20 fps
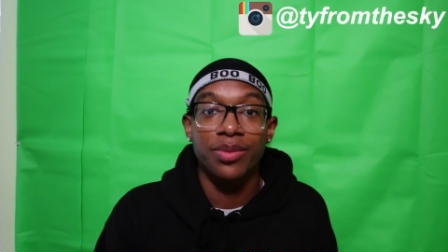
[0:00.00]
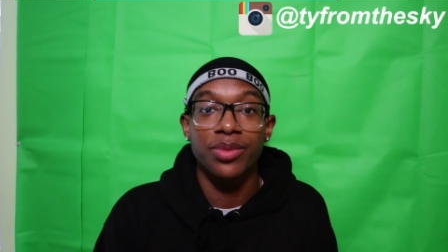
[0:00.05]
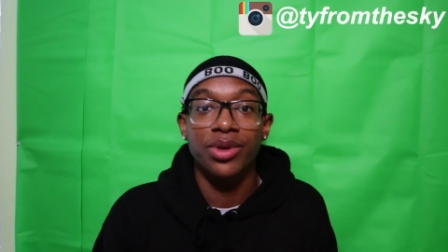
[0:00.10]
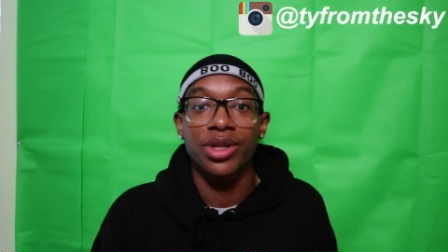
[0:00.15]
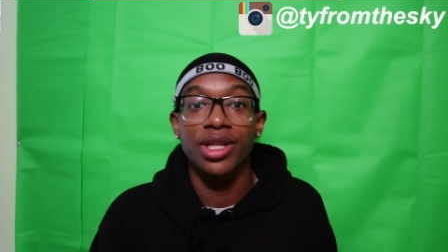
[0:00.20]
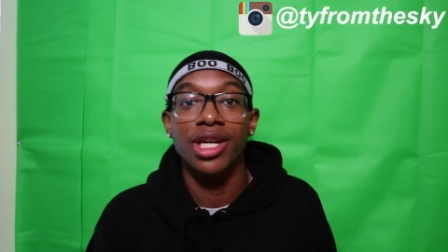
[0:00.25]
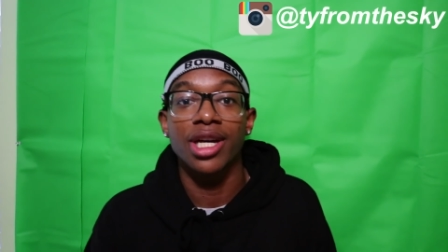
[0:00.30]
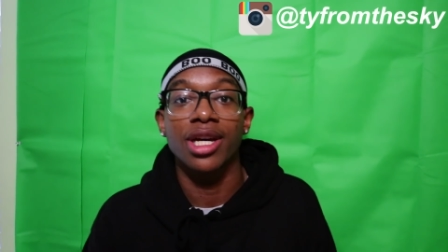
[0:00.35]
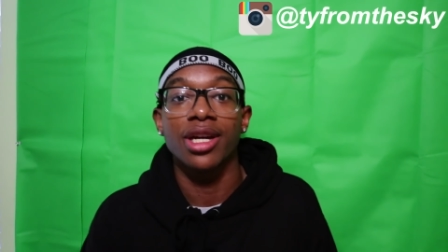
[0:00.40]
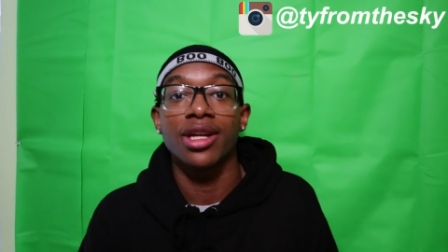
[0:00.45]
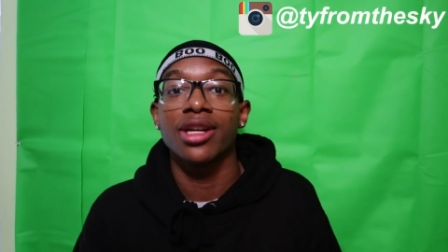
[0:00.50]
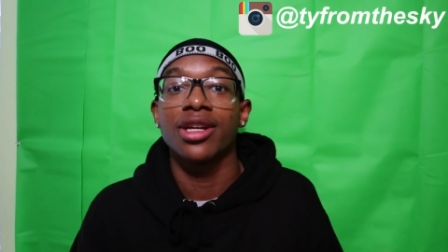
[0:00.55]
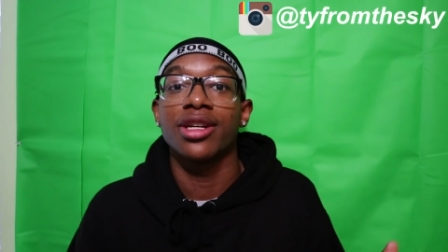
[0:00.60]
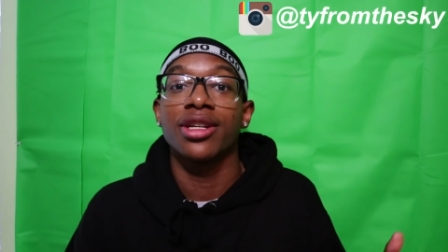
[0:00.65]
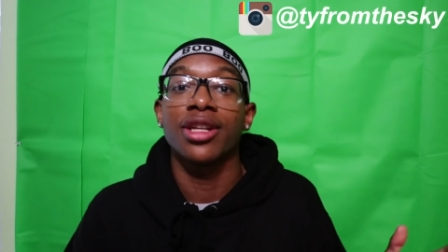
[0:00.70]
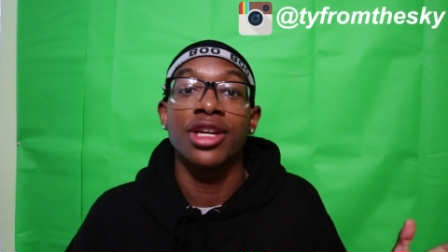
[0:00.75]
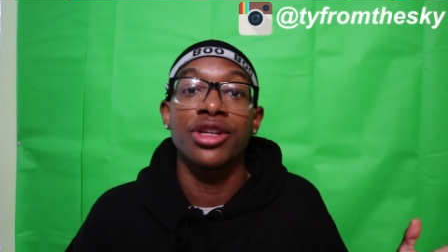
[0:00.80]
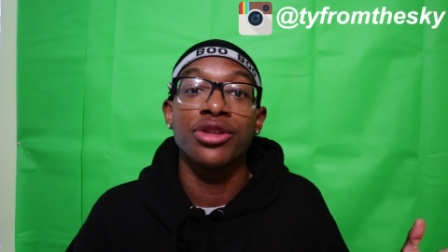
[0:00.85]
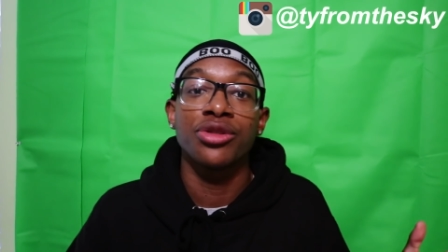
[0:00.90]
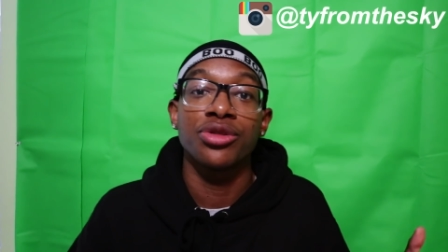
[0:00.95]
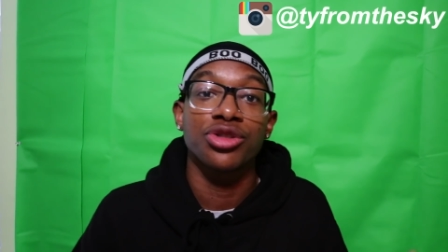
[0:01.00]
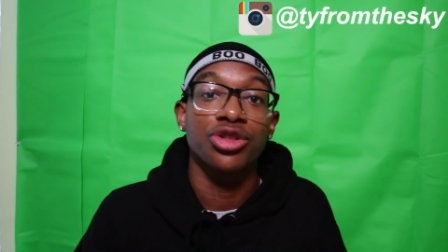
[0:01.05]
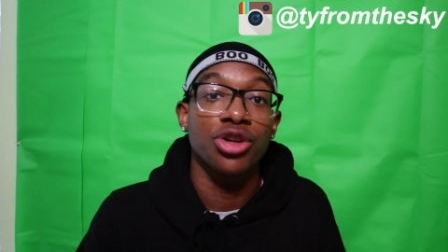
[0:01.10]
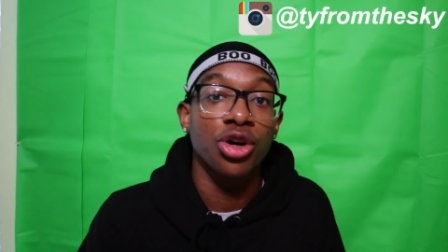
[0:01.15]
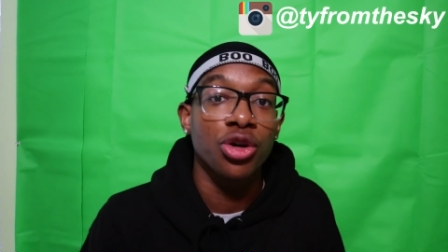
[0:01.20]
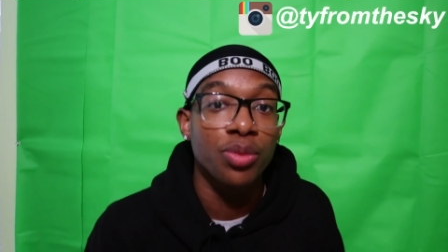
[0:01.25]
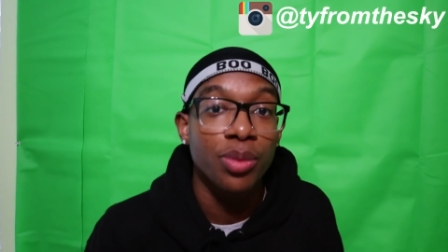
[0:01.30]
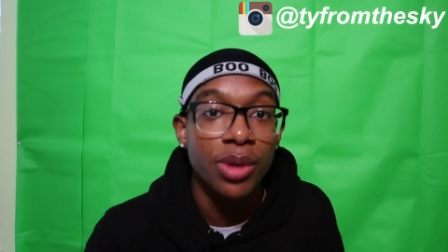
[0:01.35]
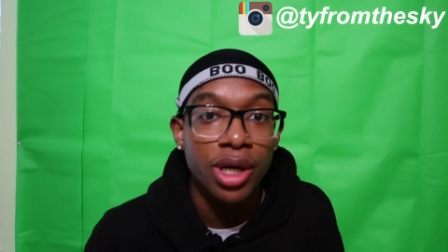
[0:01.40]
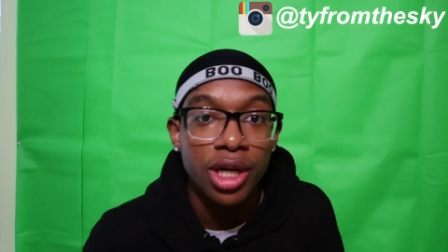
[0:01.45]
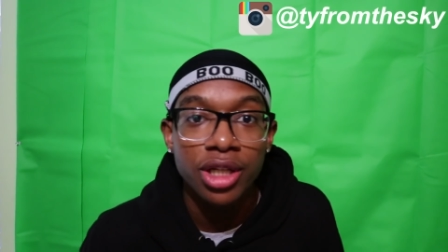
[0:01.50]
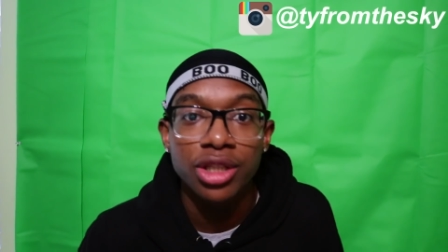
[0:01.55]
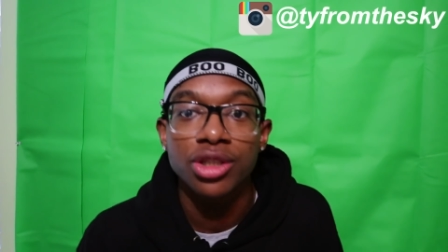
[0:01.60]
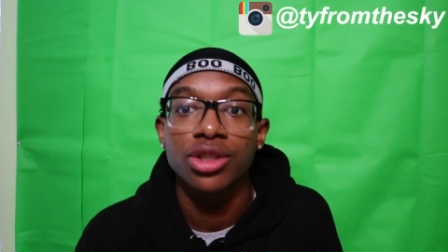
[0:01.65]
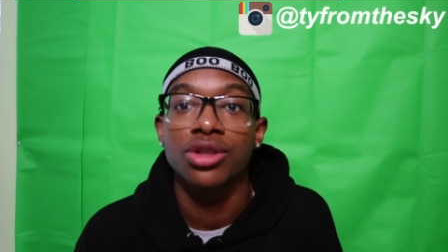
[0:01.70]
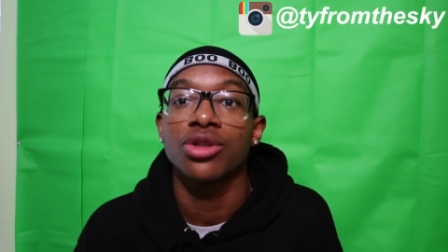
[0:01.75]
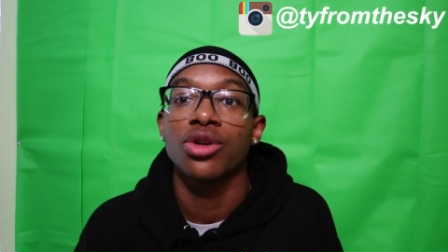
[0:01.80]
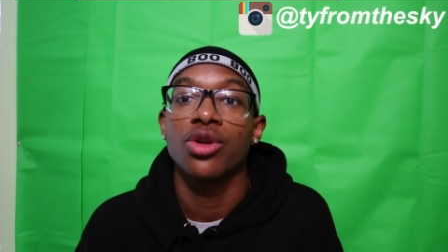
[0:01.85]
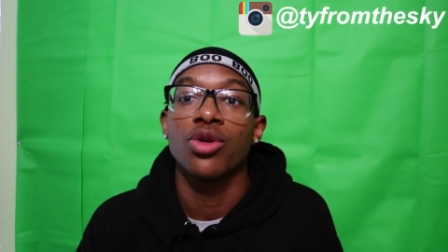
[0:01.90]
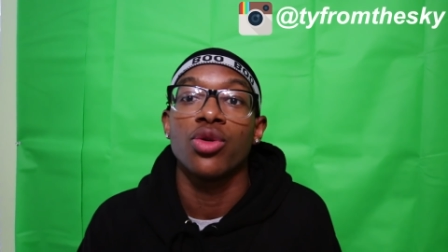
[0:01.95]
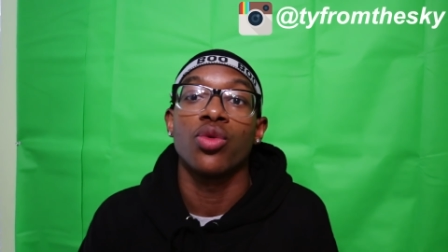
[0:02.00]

But yeah, thank you so much.